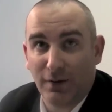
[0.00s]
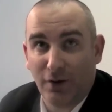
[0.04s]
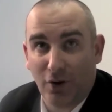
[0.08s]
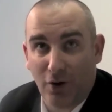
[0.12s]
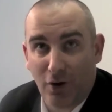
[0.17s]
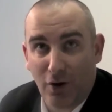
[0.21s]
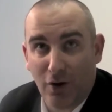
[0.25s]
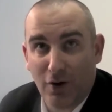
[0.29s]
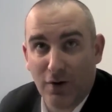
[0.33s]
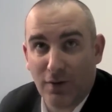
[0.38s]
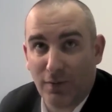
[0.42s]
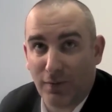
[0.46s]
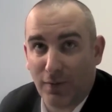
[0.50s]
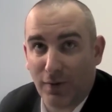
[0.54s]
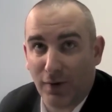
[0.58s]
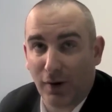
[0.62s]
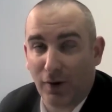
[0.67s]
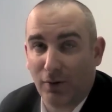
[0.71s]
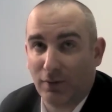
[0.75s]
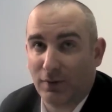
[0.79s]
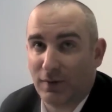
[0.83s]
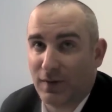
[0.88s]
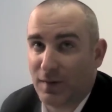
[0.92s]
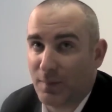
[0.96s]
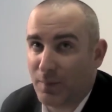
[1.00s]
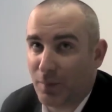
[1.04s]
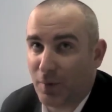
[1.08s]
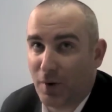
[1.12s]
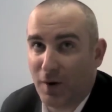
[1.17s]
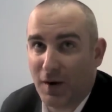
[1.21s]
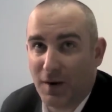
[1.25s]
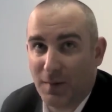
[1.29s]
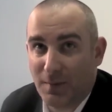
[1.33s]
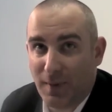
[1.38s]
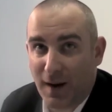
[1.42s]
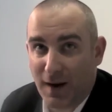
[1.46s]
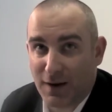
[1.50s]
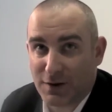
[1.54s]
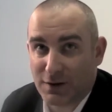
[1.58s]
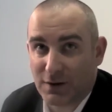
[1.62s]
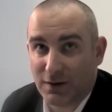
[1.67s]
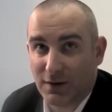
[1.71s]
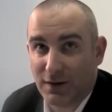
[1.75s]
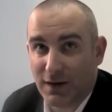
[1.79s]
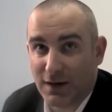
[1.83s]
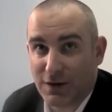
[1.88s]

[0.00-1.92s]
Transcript: they're hurling for a county, pride, passion.